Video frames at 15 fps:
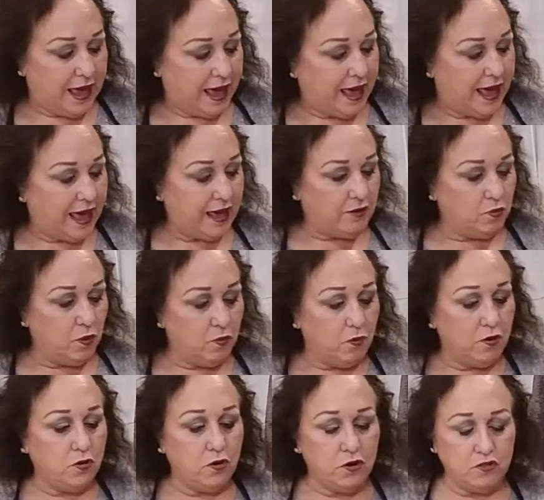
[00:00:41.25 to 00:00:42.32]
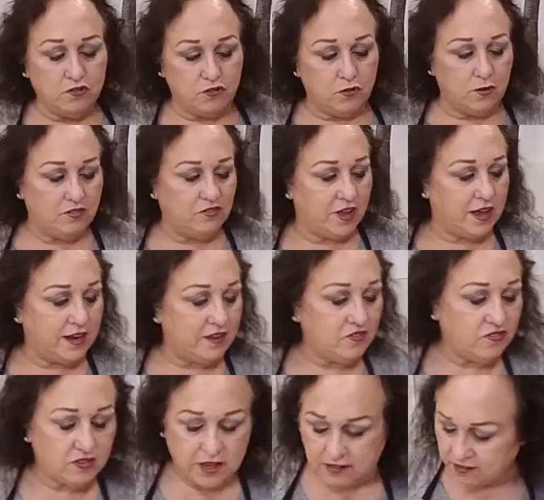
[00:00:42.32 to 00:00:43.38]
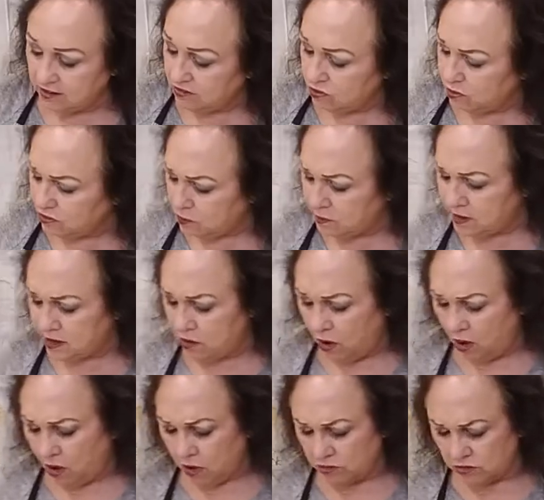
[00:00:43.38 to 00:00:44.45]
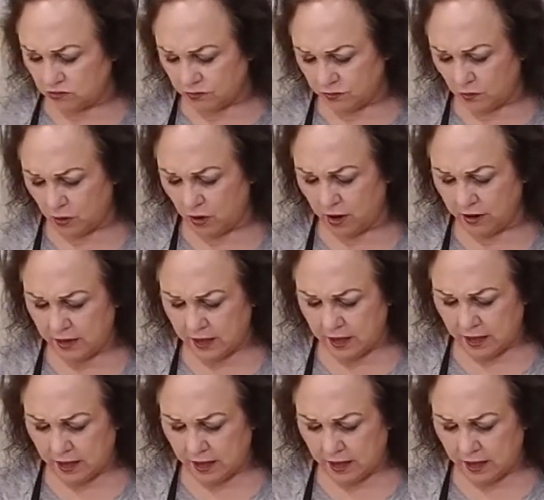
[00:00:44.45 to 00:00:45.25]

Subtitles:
And what we're going to do is that this recipe calls for